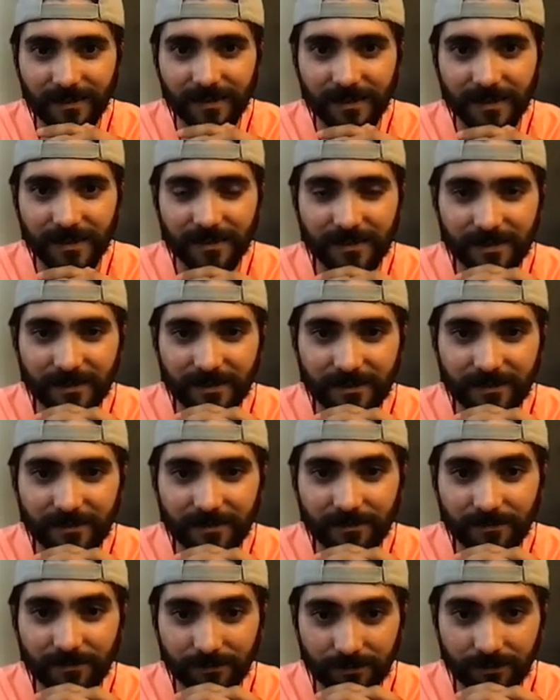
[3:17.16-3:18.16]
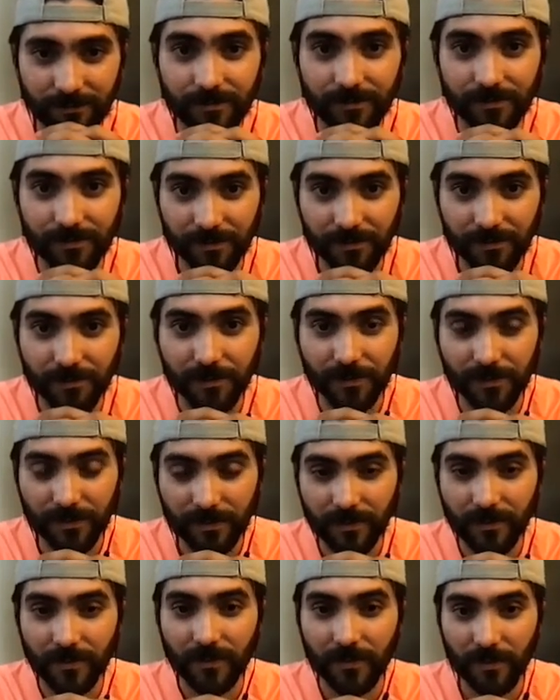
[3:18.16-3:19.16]

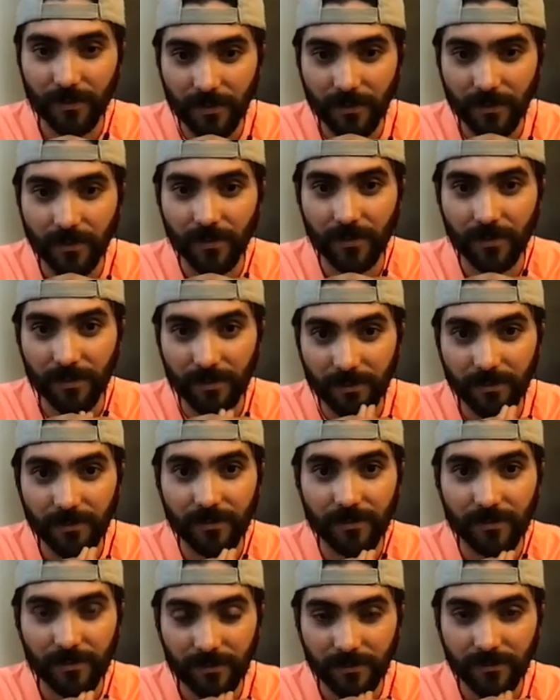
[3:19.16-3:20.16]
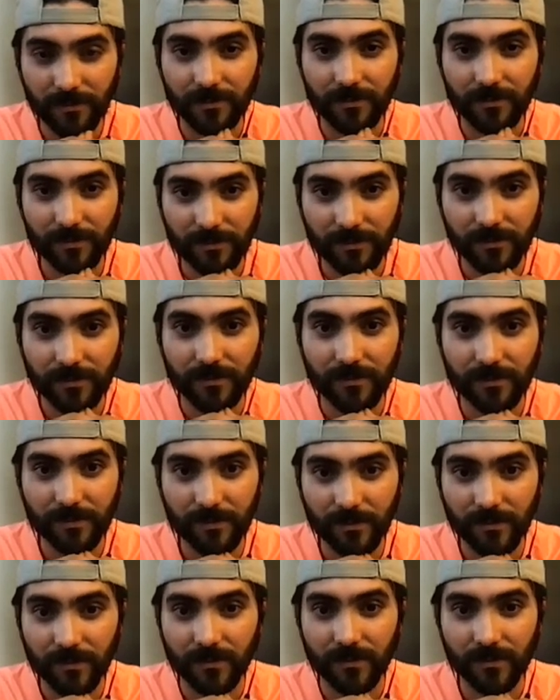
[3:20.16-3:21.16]

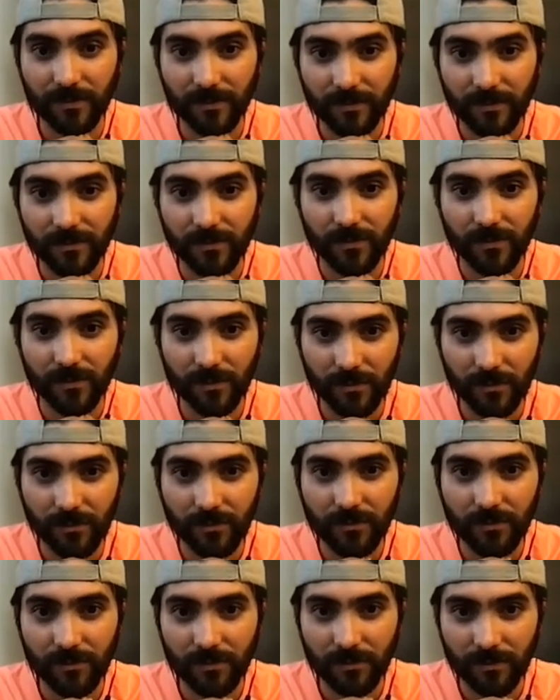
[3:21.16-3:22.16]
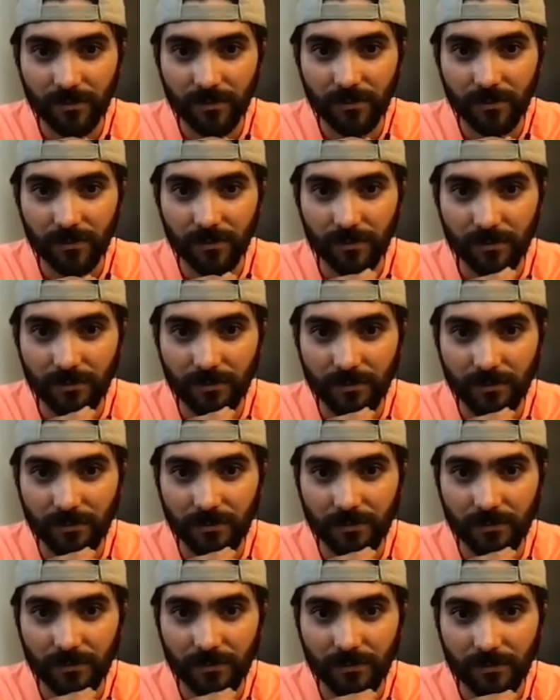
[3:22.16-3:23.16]

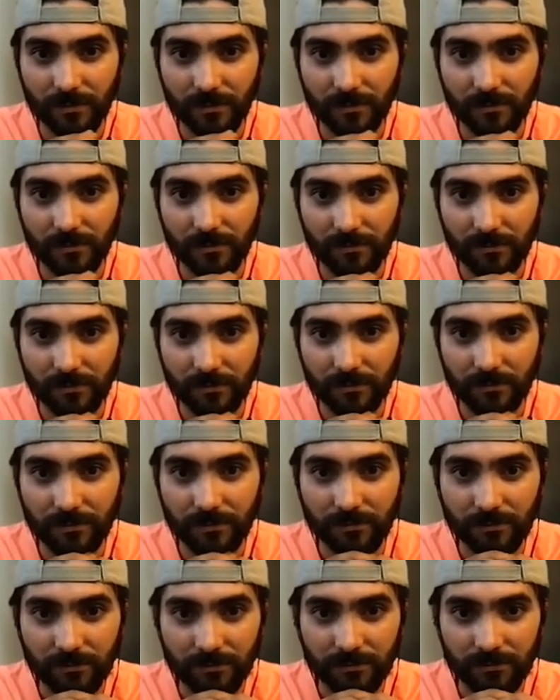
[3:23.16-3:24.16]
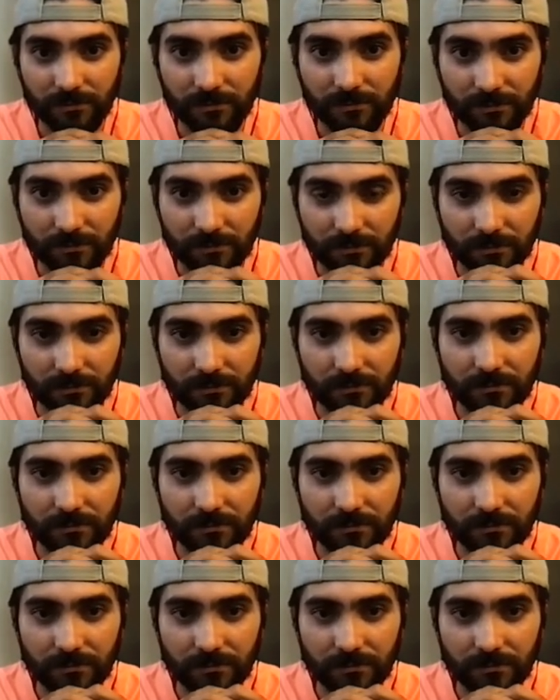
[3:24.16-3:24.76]
No words are spoken by the person on screen.